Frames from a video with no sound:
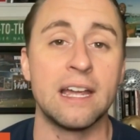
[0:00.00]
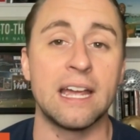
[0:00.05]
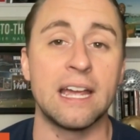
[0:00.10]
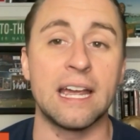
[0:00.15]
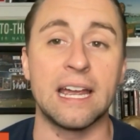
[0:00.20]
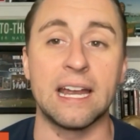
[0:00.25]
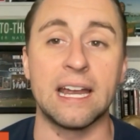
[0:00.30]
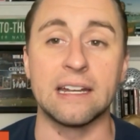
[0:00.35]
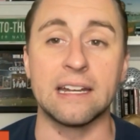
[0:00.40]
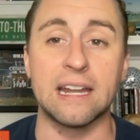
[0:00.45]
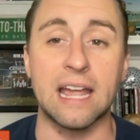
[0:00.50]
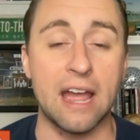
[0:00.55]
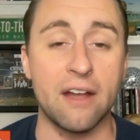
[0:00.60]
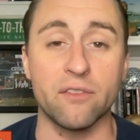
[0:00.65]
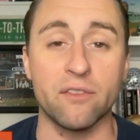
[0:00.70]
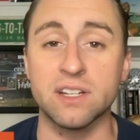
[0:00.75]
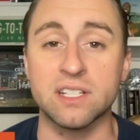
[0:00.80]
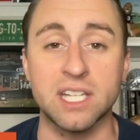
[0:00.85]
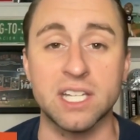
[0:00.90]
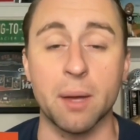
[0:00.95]
And
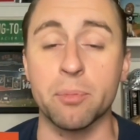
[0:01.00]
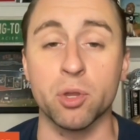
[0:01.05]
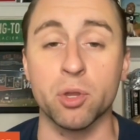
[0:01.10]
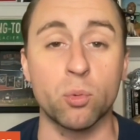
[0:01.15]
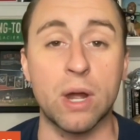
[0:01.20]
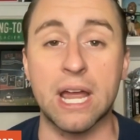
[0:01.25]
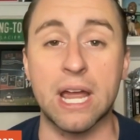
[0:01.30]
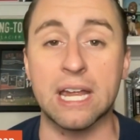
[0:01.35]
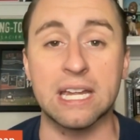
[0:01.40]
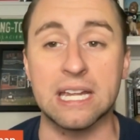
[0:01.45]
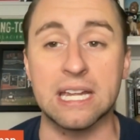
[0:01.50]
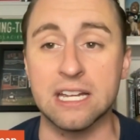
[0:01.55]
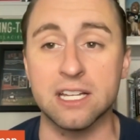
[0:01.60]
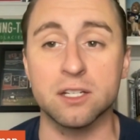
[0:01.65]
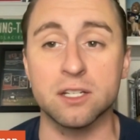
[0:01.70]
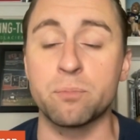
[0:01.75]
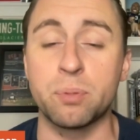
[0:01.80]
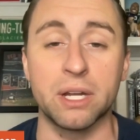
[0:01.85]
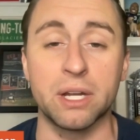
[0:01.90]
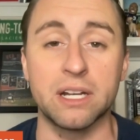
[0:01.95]
every step of the way, he
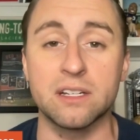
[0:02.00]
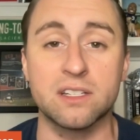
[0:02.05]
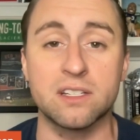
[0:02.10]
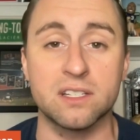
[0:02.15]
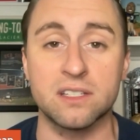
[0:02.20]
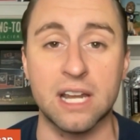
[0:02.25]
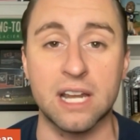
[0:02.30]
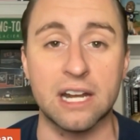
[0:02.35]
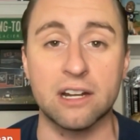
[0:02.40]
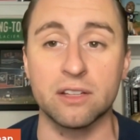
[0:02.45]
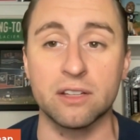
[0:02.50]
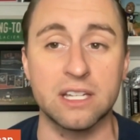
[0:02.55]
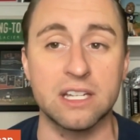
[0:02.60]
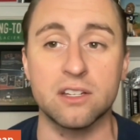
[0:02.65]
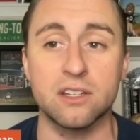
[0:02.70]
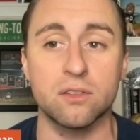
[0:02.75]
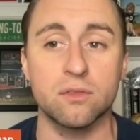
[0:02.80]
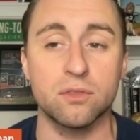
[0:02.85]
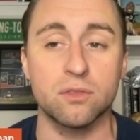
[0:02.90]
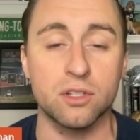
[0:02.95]
has been
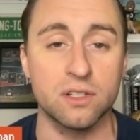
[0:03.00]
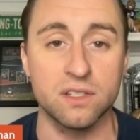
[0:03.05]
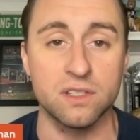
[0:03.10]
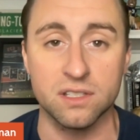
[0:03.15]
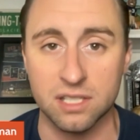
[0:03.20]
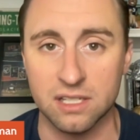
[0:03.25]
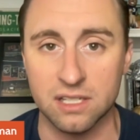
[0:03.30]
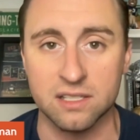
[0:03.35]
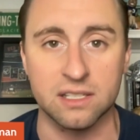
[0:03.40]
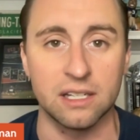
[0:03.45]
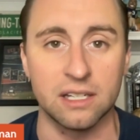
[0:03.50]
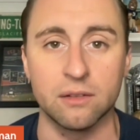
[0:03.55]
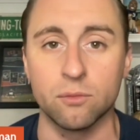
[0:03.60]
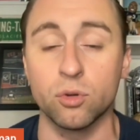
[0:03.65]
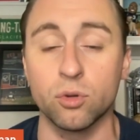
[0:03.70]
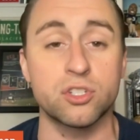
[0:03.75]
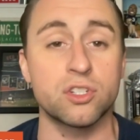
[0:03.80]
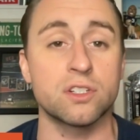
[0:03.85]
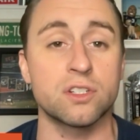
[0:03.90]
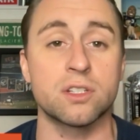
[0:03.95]
steadily consistent,
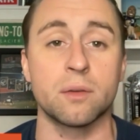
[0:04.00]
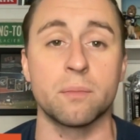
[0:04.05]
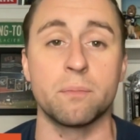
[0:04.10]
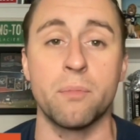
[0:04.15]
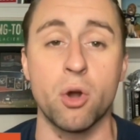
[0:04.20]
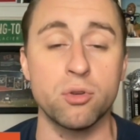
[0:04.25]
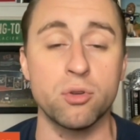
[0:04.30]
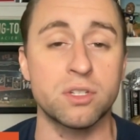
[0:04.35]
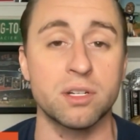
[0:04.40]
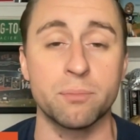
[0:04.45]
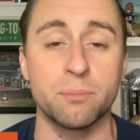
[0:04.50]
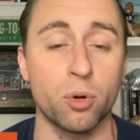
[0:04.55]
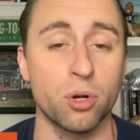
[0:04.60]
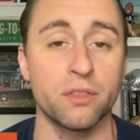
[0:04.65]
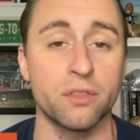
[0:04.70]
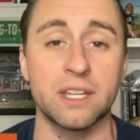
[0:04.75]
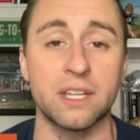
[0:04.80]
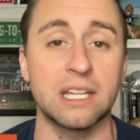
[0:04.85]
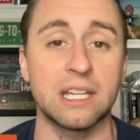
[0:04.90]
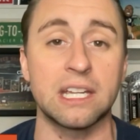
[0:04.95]
which is the most
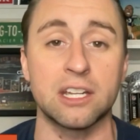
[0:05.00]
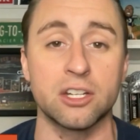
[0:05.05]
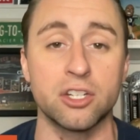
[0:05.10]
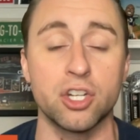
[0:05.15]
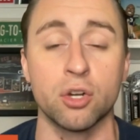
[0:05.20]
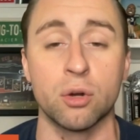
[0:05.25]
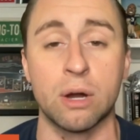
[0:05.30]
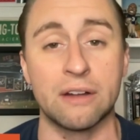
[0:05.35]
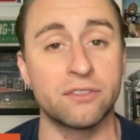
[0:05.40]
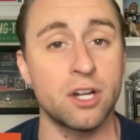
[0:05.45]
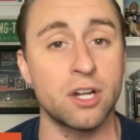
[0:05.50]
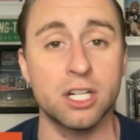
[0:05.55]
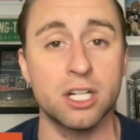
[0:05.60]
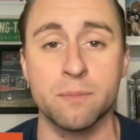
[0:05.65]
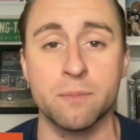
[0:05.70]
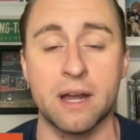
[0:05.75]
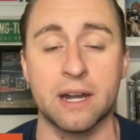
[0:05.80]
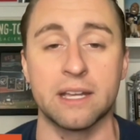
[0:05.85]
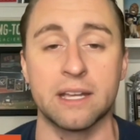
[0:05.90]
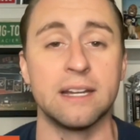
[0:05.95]
important thing he can do. I've talked
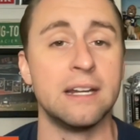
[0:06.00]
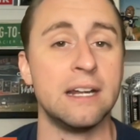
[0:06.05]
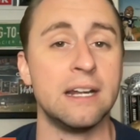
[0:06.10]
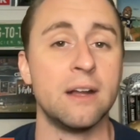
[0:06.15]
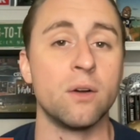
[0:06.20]
about it.